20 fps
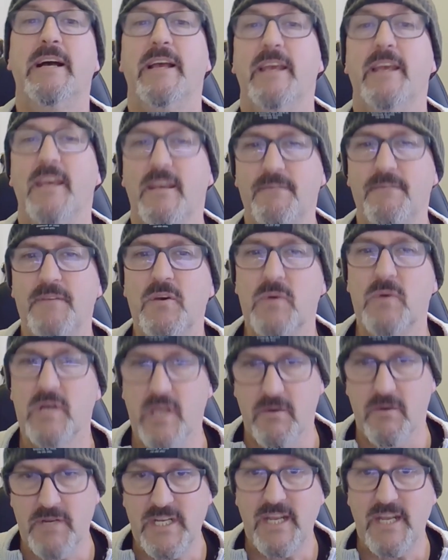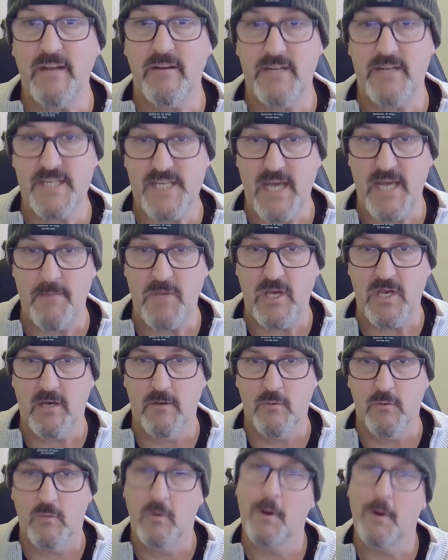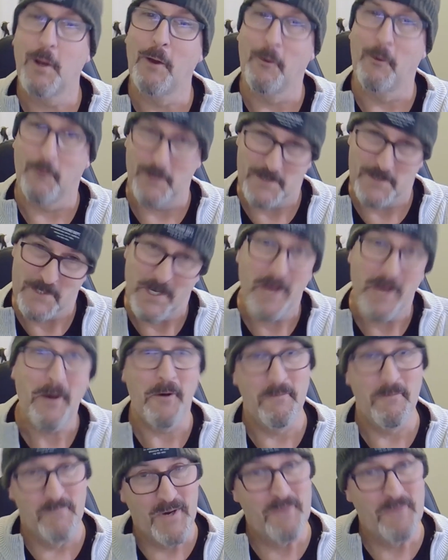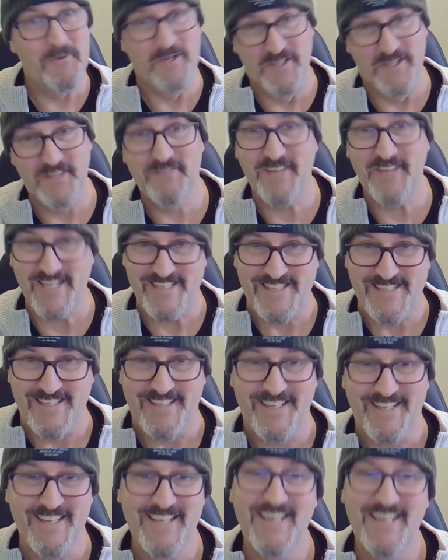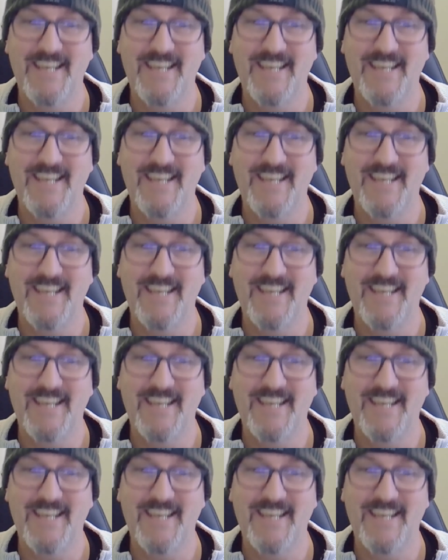If you are going to get in a Tamiya, which I hope I will eventually,